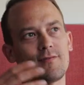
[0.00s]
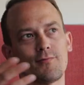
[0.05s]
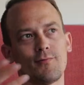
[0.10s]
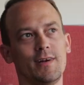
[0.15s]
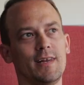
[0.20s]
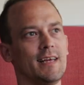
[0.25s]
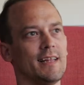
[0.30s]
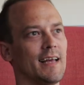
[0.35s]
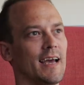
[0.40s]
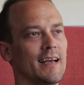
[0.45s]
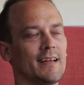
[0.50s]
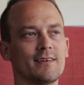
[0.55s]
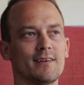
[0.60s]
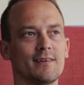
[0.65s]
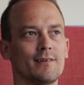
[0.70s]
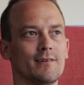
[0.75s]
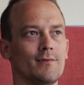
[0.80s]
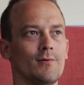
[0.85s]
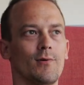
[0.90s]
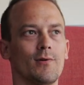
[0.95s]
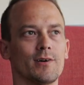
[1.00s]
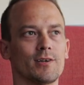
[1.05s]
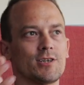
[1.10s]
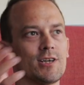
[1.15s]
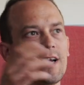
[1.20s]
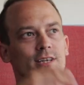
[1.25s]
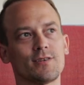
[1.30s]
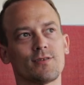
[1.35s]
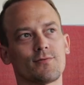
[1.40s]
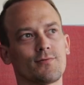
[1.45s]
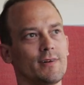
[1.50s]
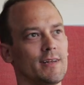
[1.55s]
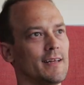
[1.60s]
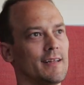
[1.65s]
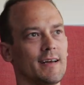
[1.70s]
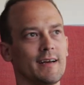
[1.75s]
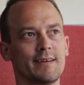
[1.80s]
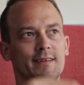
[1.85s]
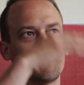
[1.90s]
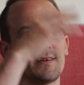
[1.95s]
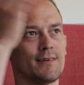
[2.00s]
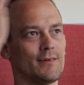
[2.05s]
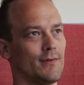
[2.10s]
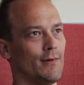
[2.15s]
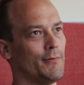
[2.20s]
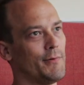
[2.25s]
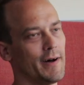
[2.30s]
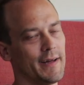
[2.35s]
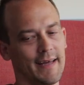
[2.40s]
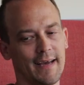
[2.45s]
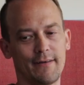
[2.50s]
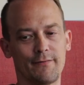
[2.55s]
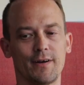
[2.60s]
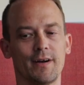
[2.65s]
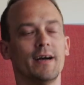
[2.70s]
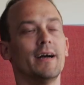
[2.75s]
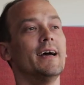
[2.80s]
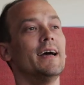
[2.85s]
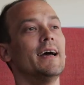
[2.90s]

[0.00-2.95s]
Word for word: three D data or change three D data or whatever.